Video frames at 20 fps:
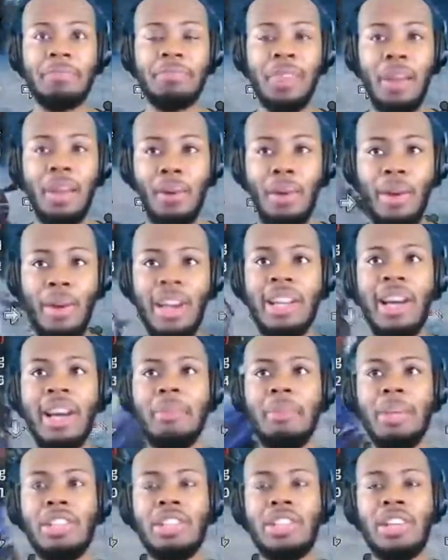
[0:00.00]
But right now, I'm
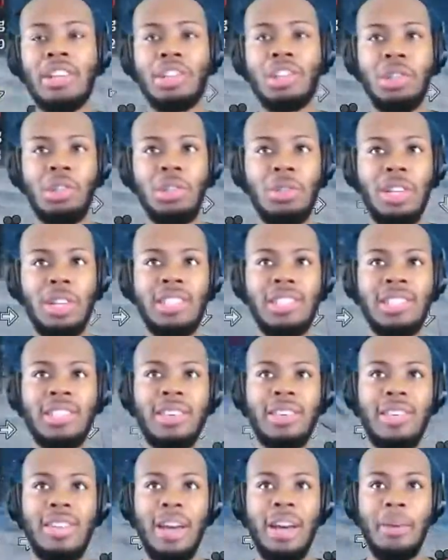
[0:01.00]
not trying to show you necessarily
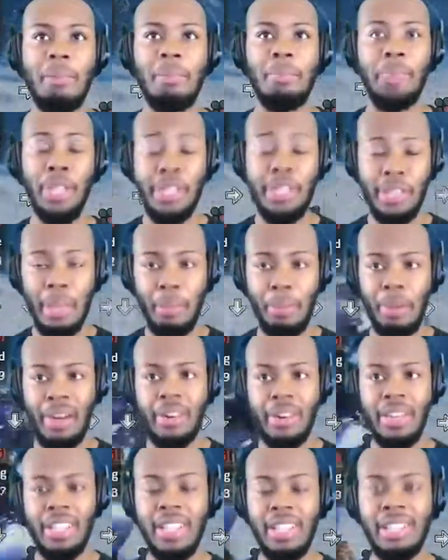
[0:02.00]
how to beat the parry
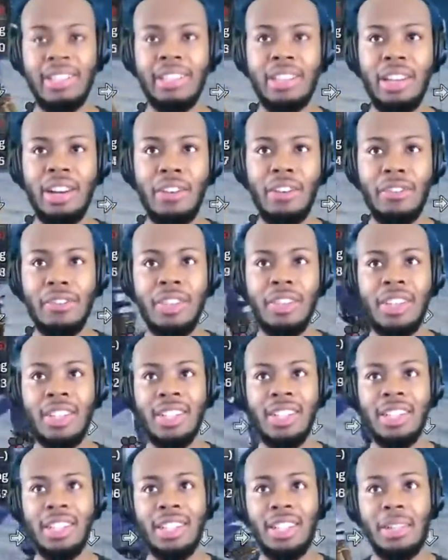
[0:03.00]
itself,
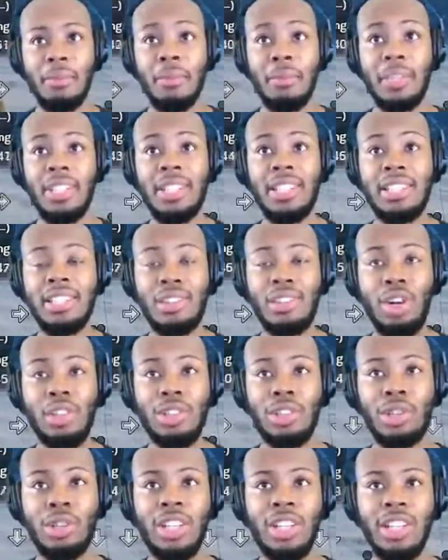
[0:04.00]
but this is also
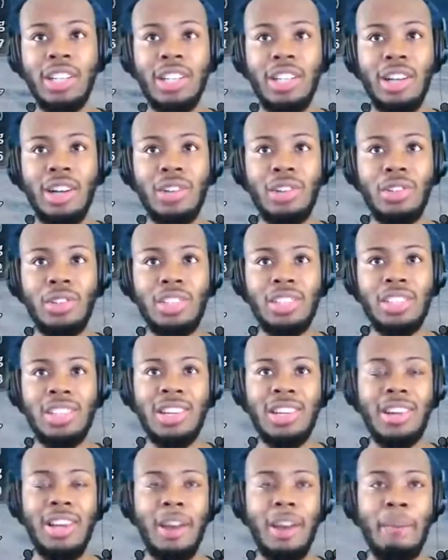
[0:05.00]
good to know. You consider
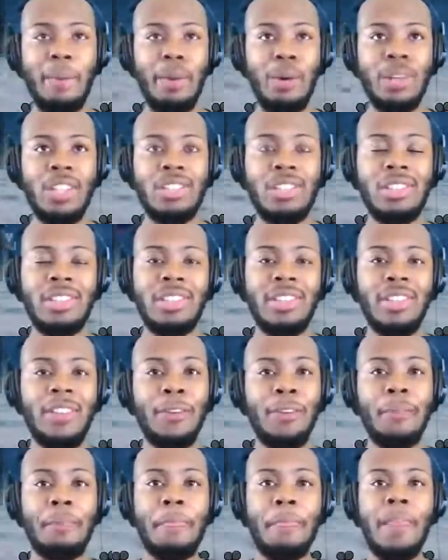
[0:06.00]
that a bonus.
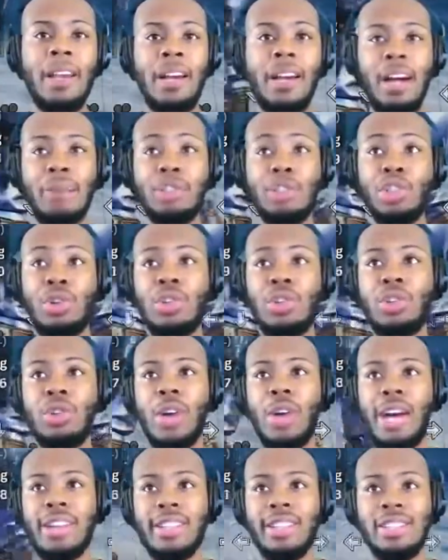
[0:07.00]
I'm showing you how
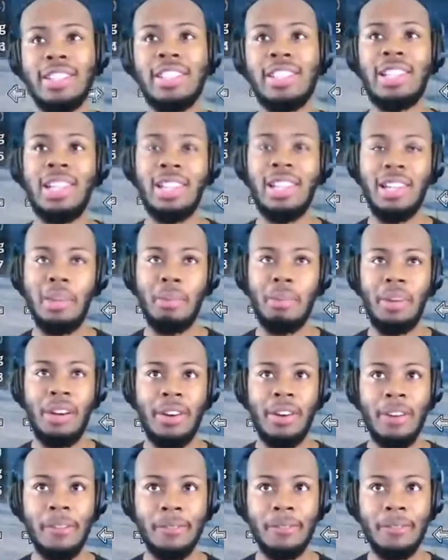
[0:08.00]
to chicken a parry.